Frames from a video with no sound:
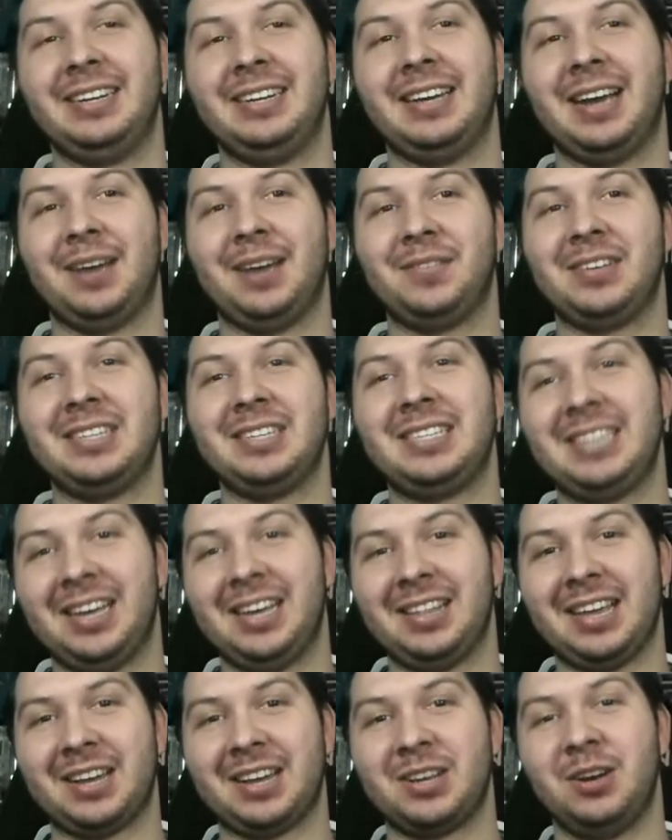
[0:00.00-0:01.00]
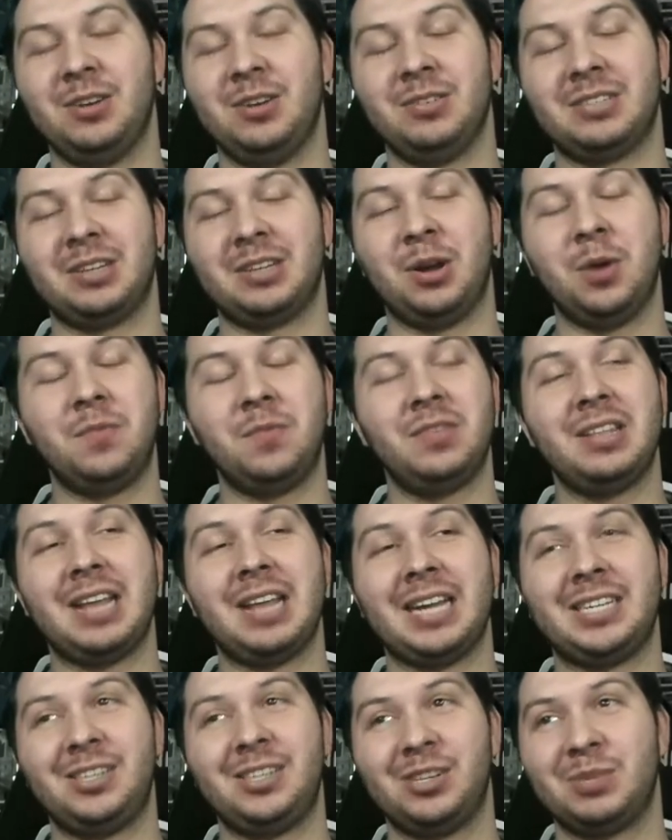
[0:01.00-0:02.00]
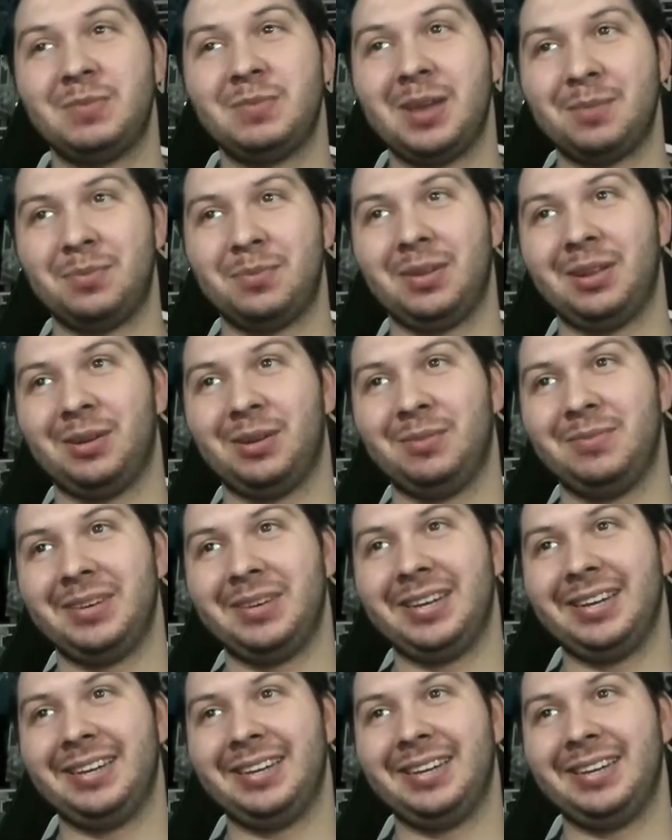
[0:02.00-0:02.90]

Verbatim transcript: I'm going to see how that goes, and hopefully that cheers me up a little bit.